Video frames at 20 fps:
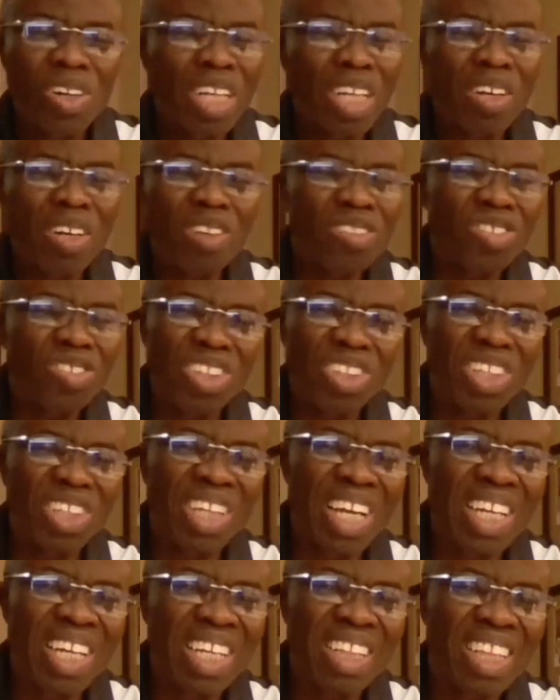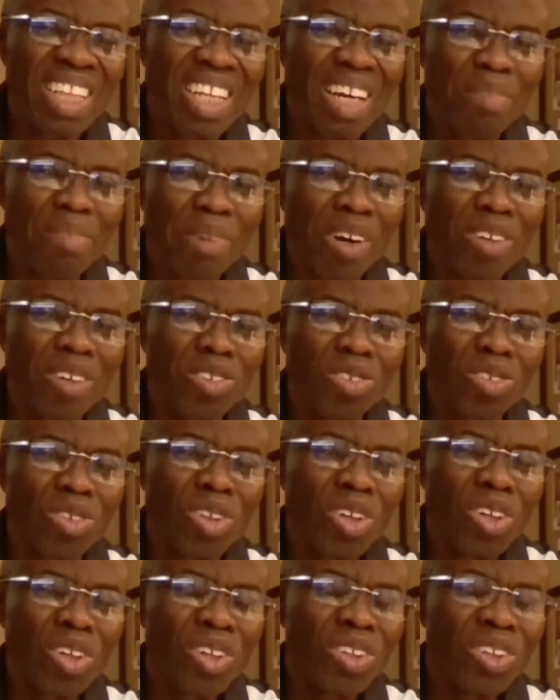they don't see anything about
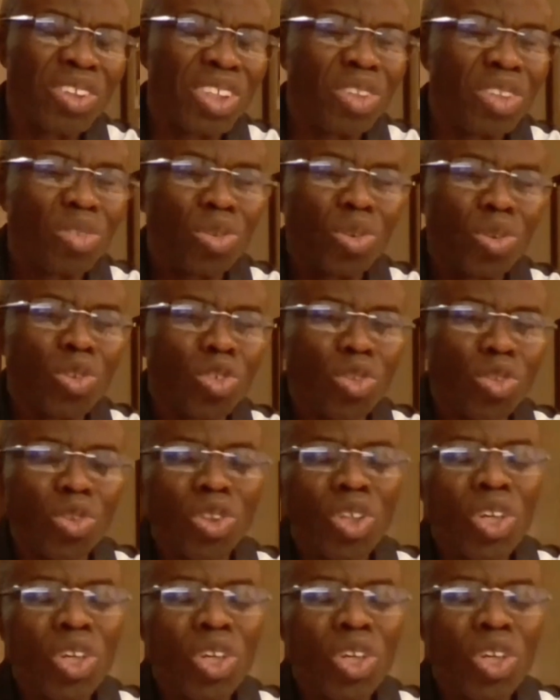the truth.